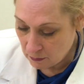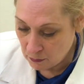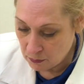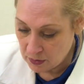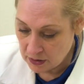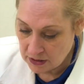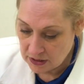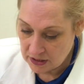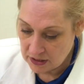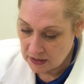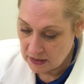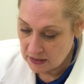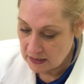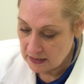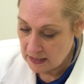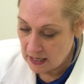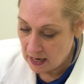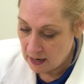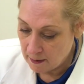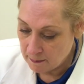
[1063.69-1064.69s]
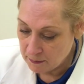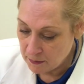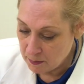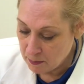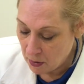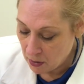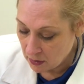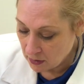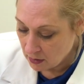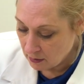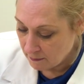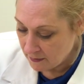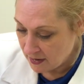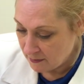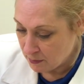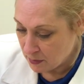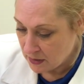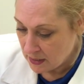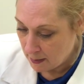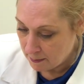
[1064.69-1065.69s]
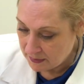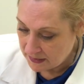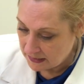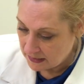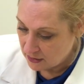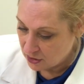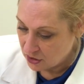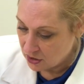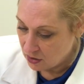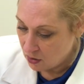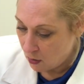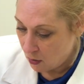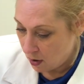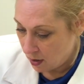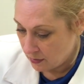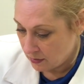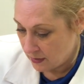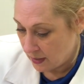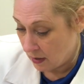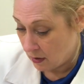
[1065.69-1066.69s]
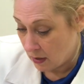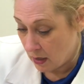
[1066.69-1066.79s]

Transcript: which is the particle vapor deposition on there.